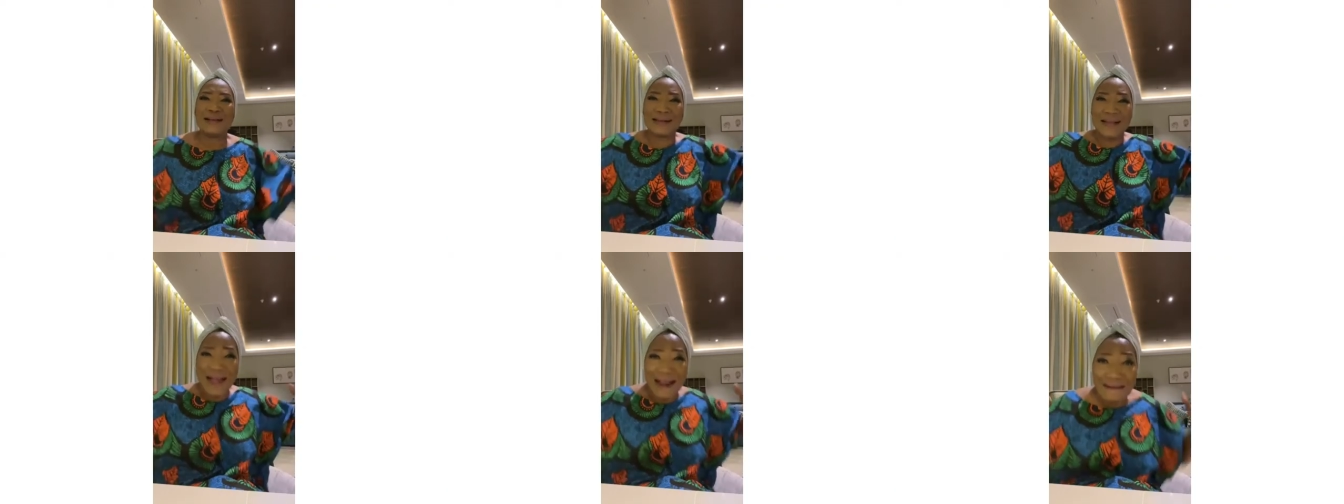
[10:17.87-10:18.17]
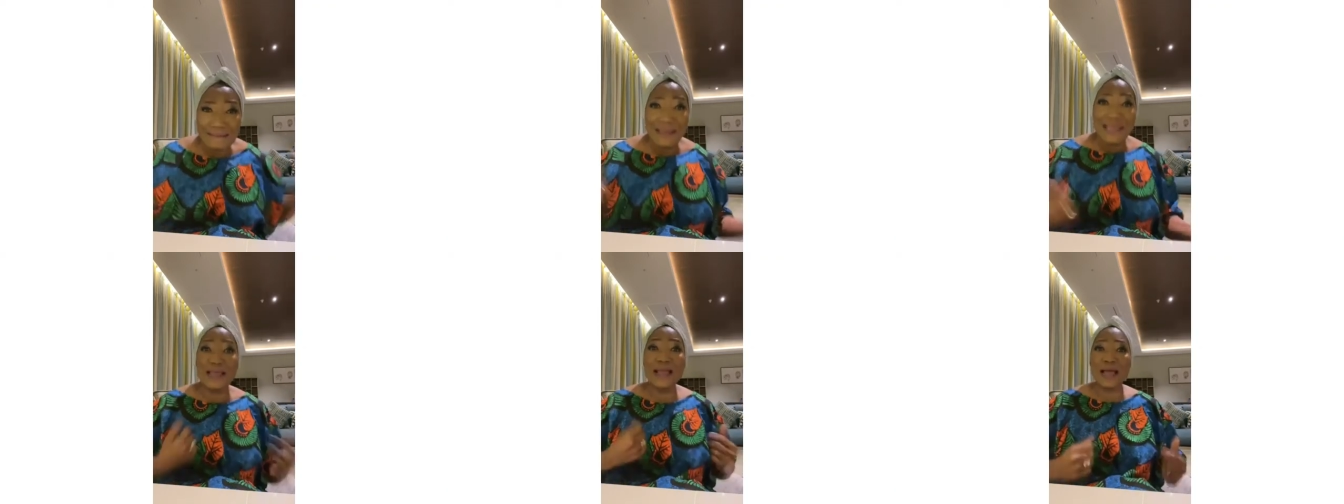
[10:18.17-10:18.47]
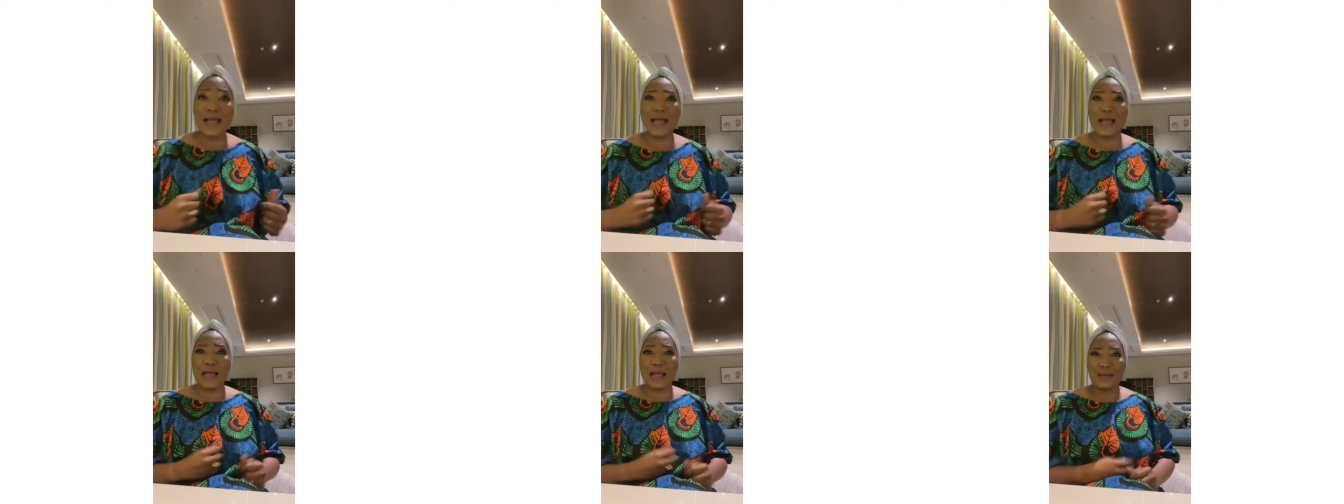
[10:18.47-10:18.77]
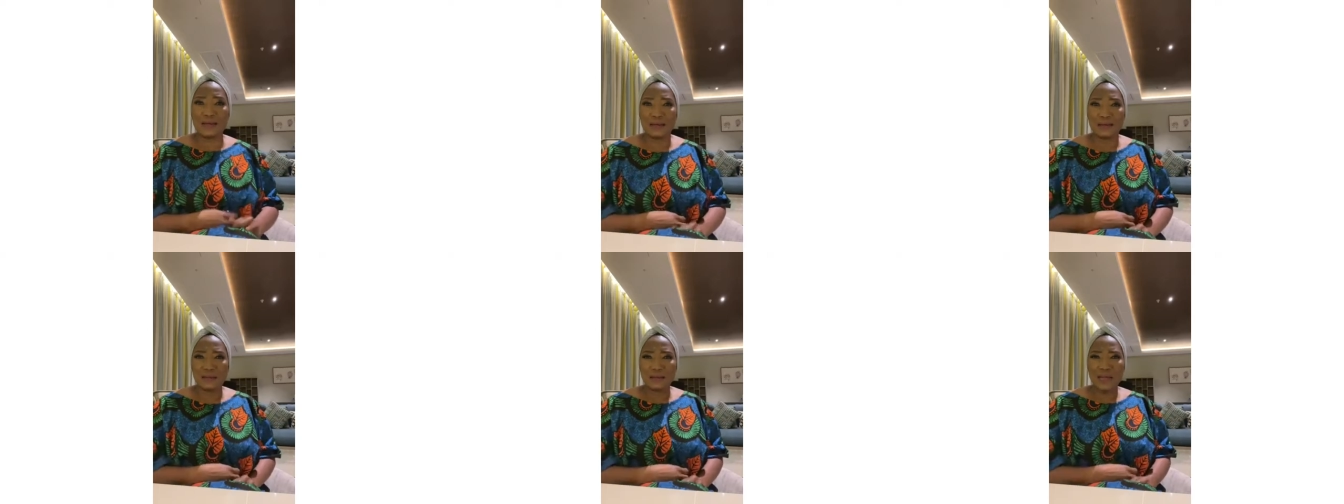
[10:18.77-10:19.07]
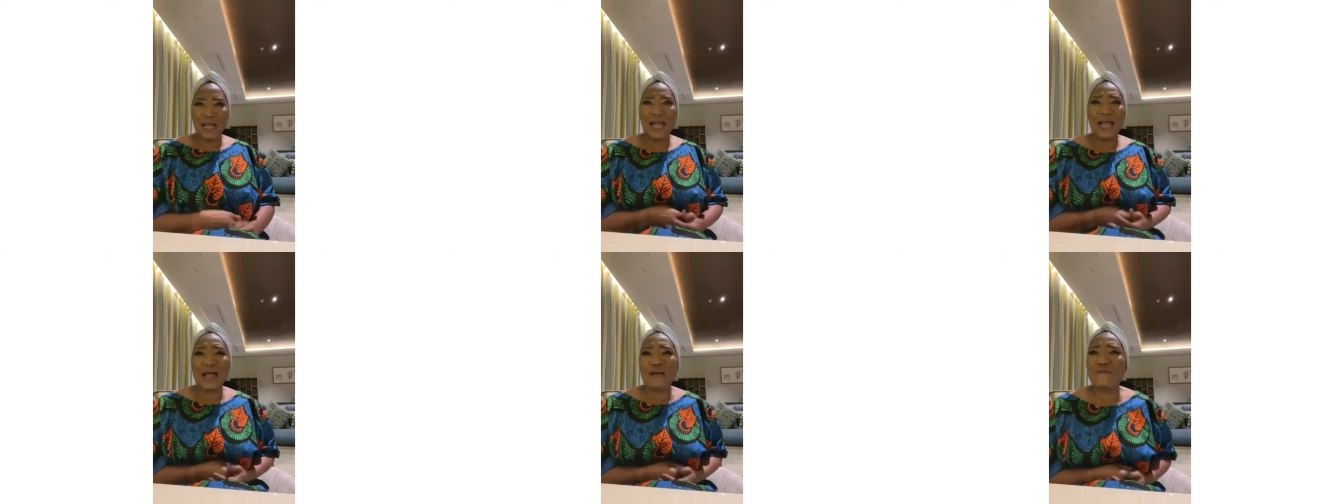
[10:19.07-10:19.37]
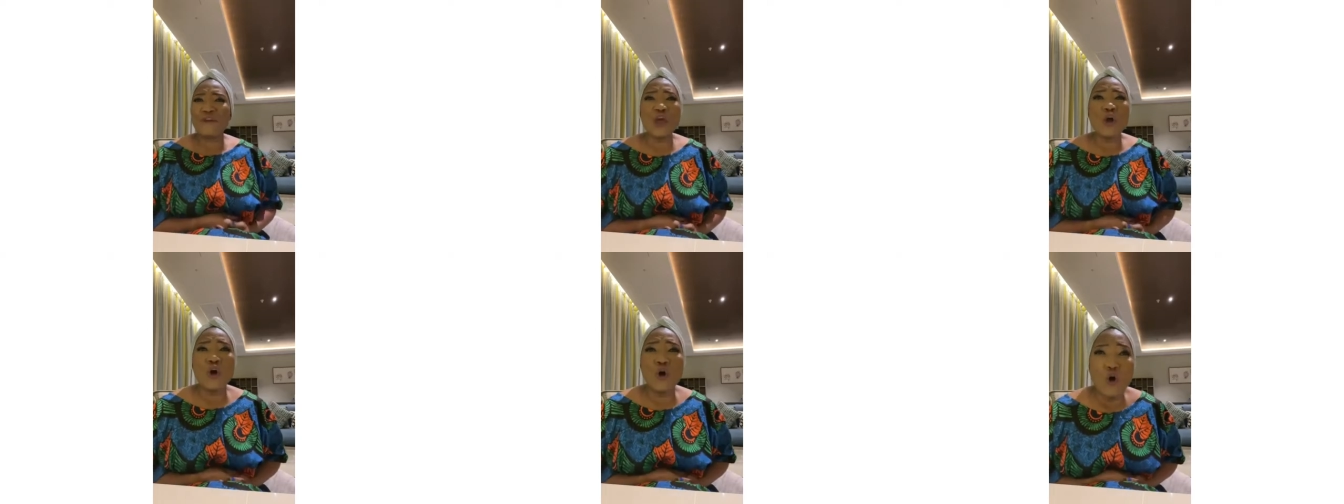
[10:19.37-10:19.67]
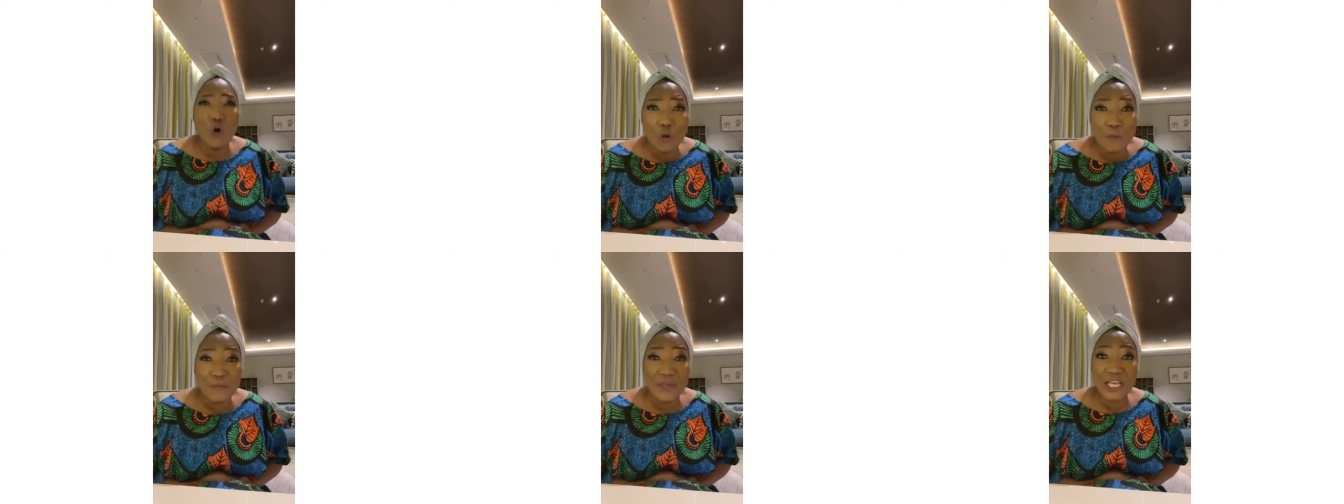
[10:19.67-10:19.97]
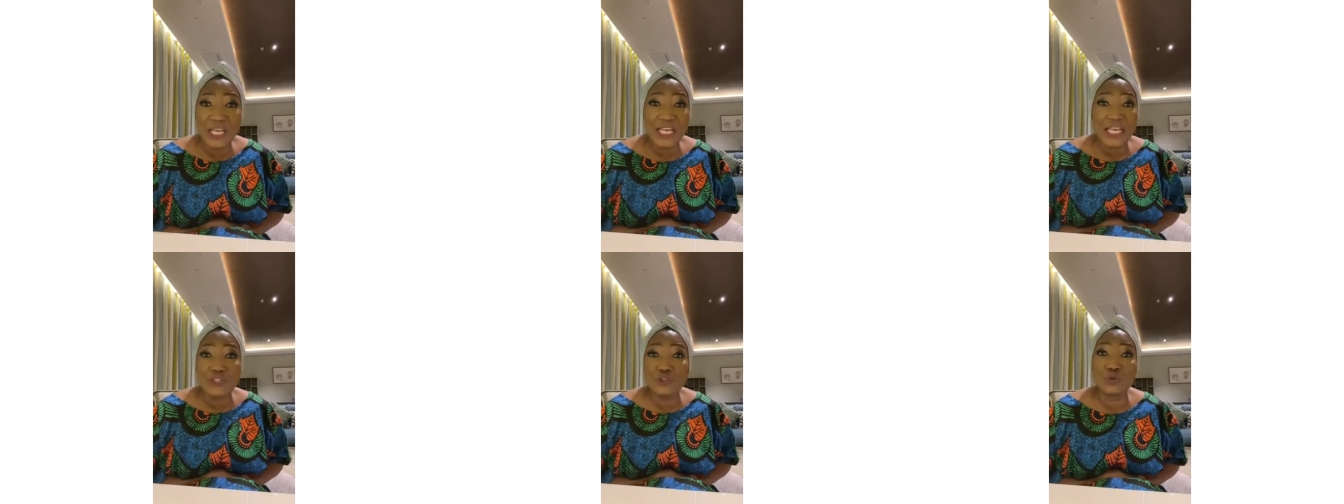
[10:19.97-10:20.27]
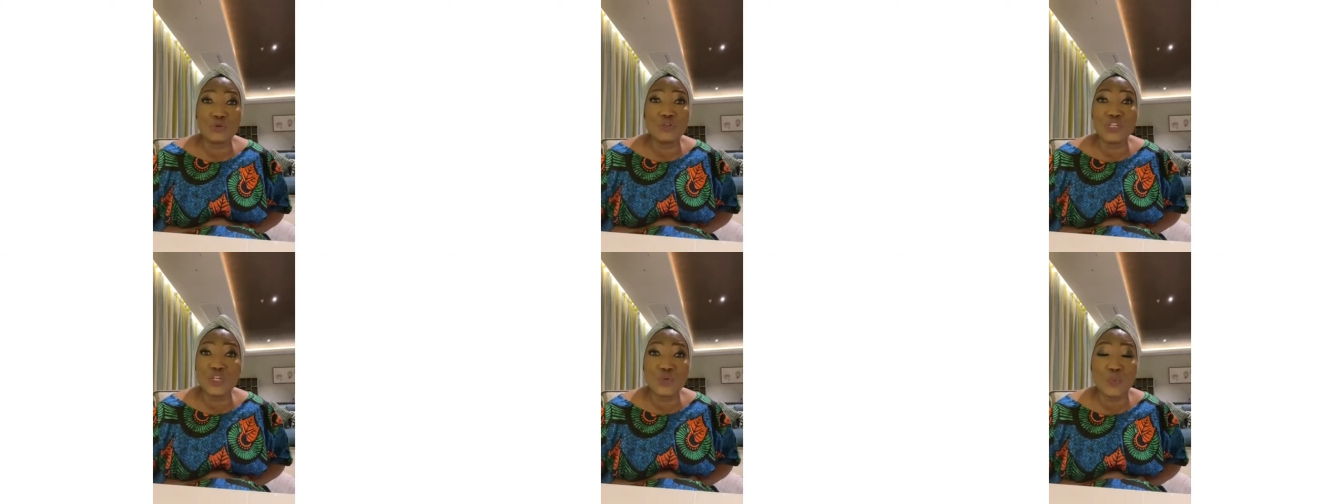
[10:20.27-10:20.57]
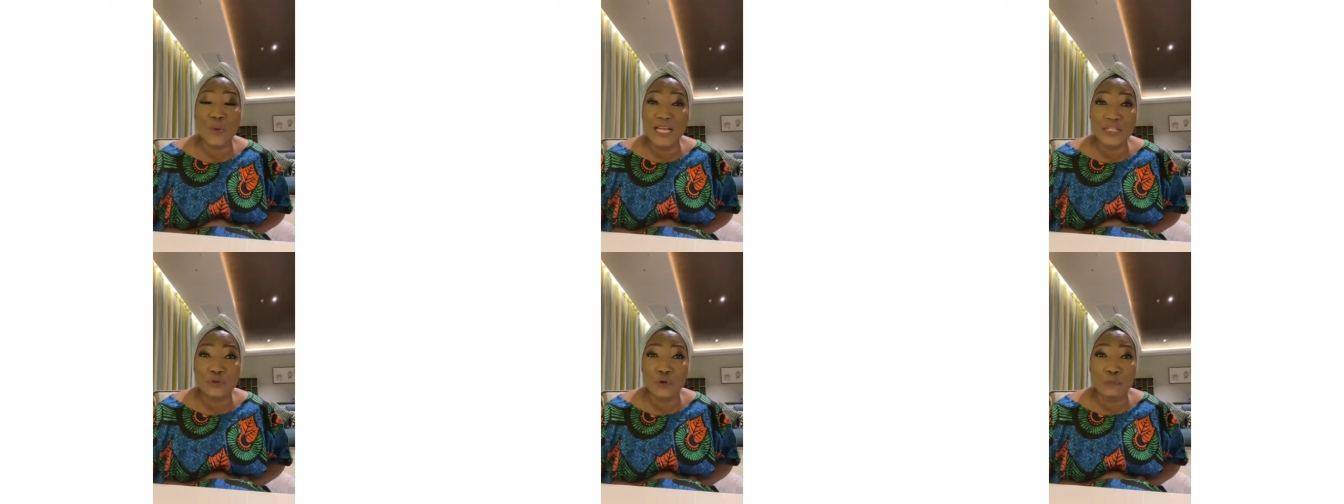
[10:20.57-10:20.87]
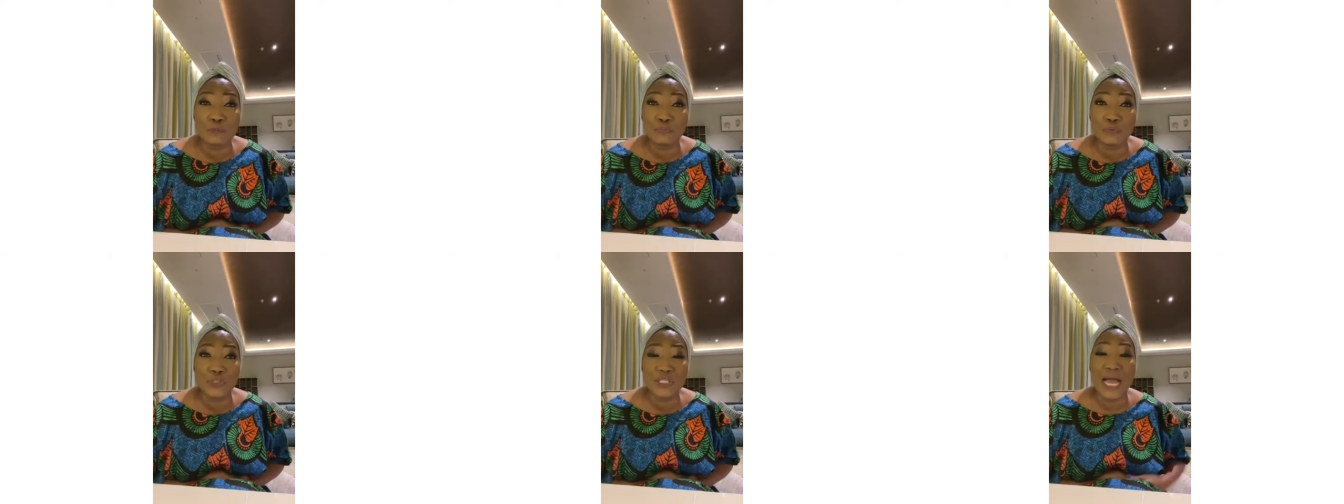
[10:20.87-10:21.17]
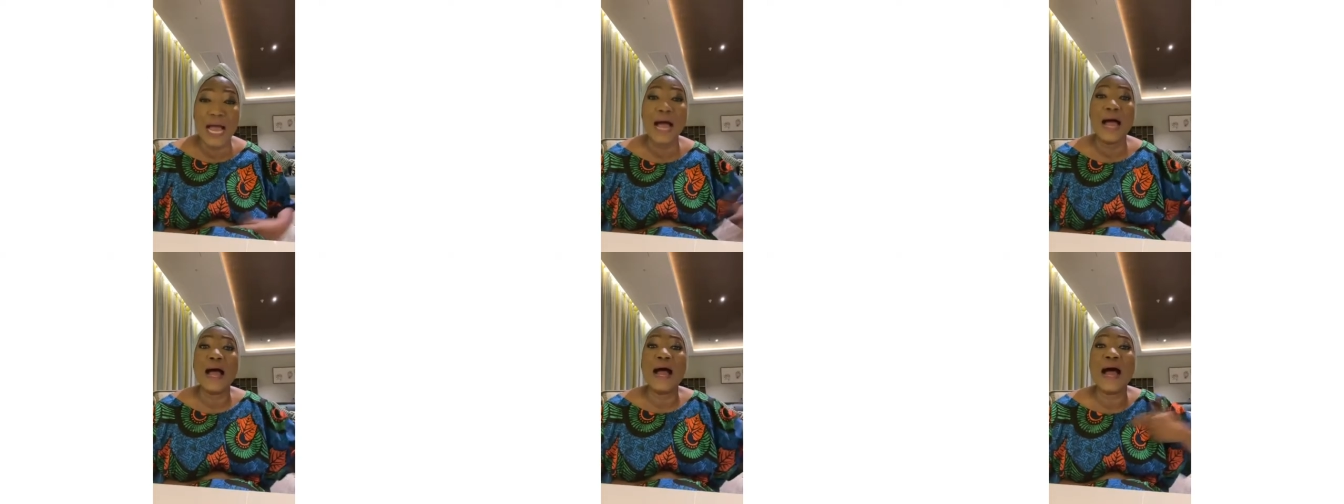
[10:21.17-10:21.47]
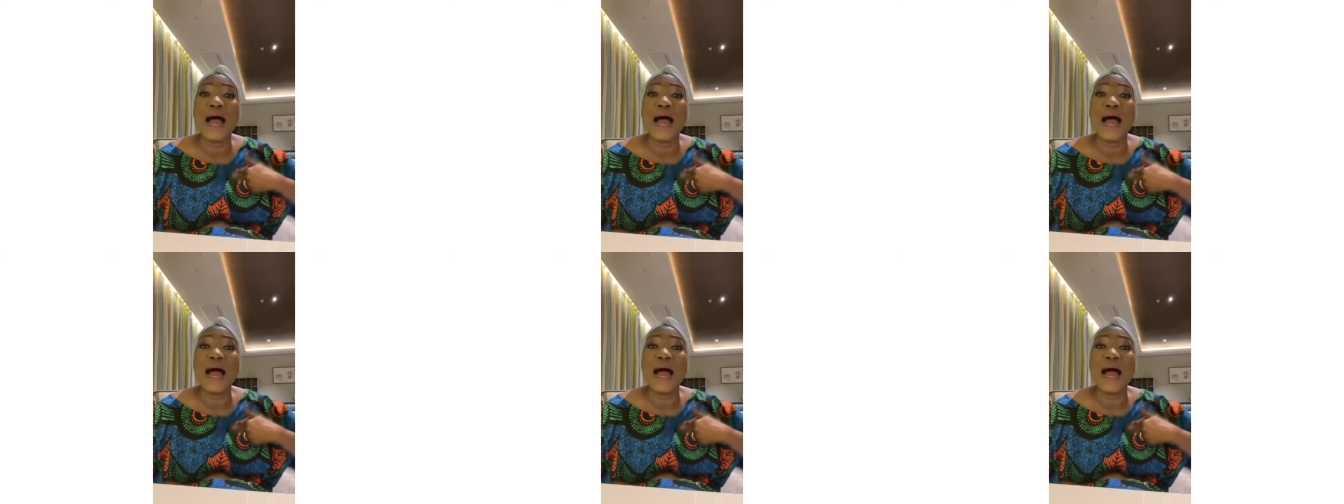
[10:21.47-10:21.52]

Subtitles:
Carry her. I have a home in case you need where to put her.